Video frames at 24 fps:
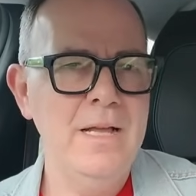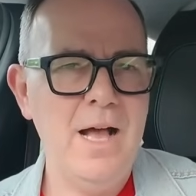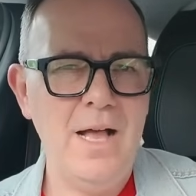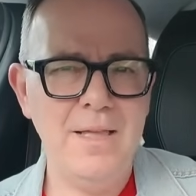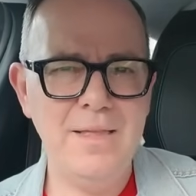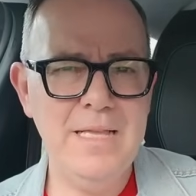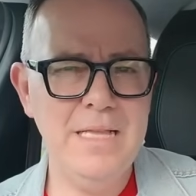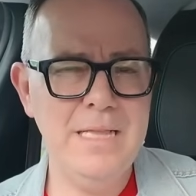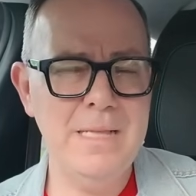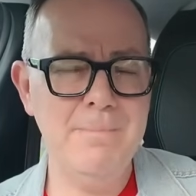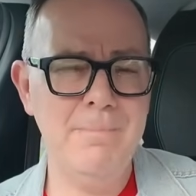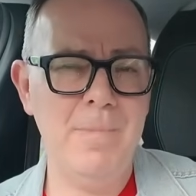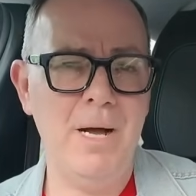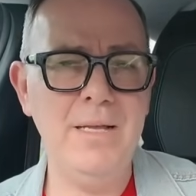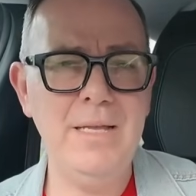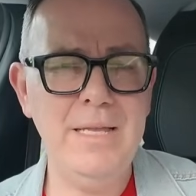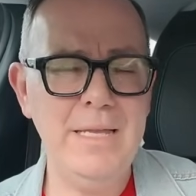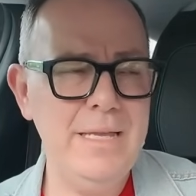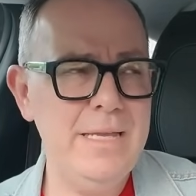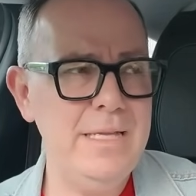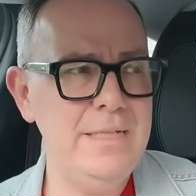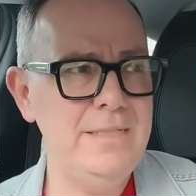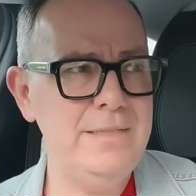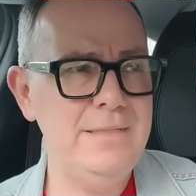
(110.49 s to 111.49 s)
I think the
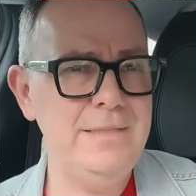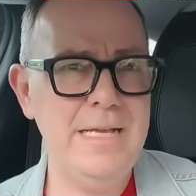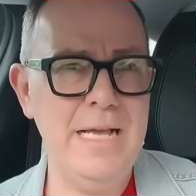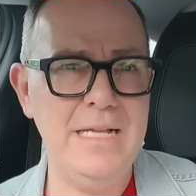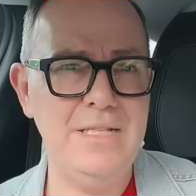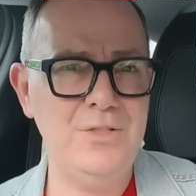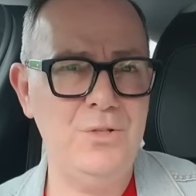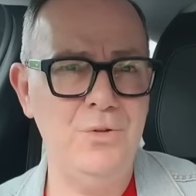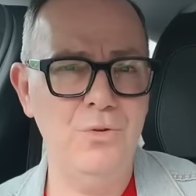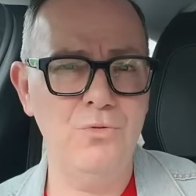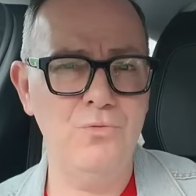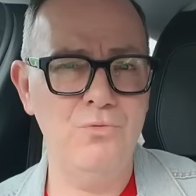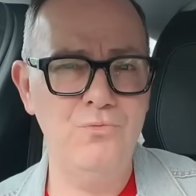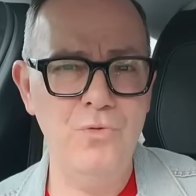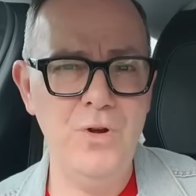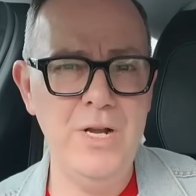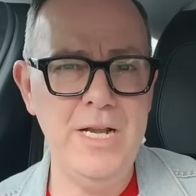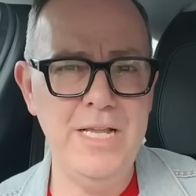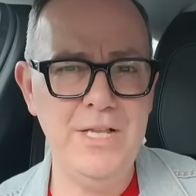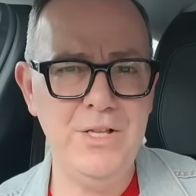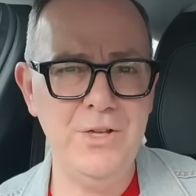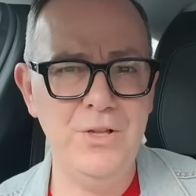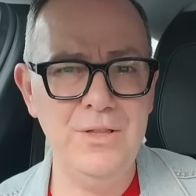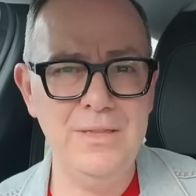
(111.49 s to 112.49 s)
Monkey Kid sets look
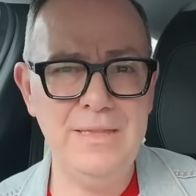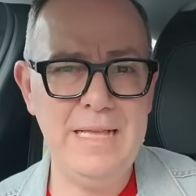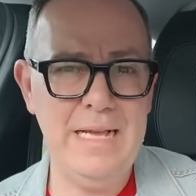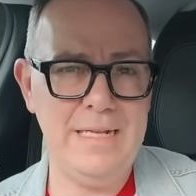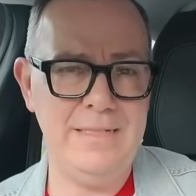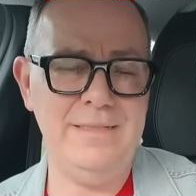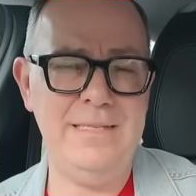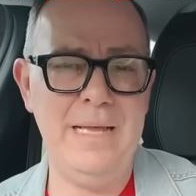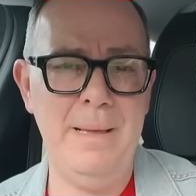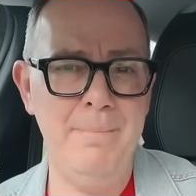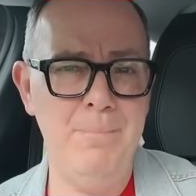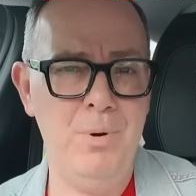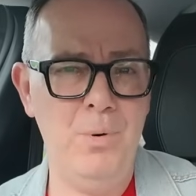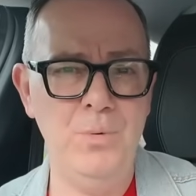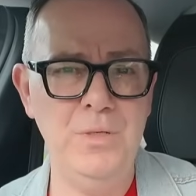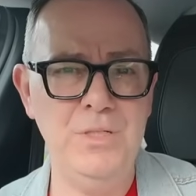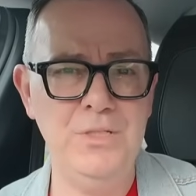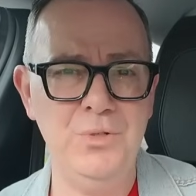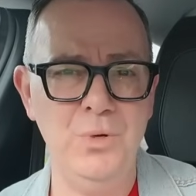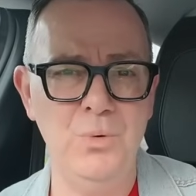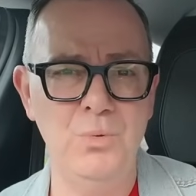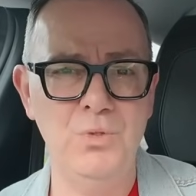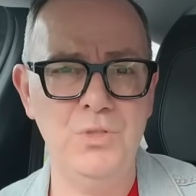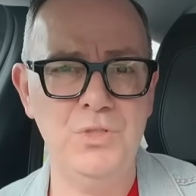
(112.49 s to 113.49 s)
really good. That temple
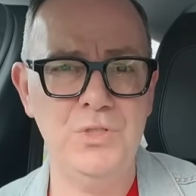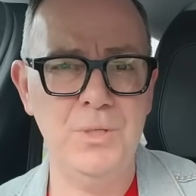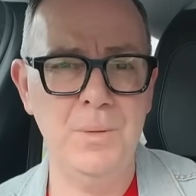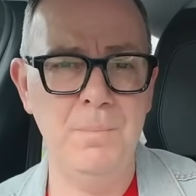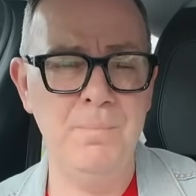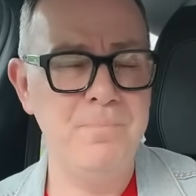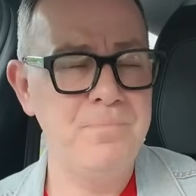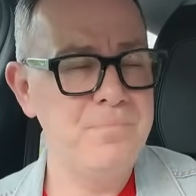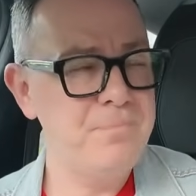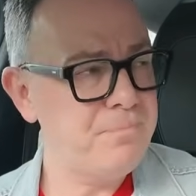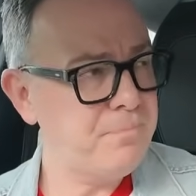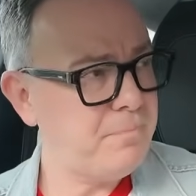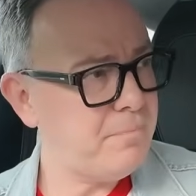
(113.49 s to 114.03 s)
is awesome.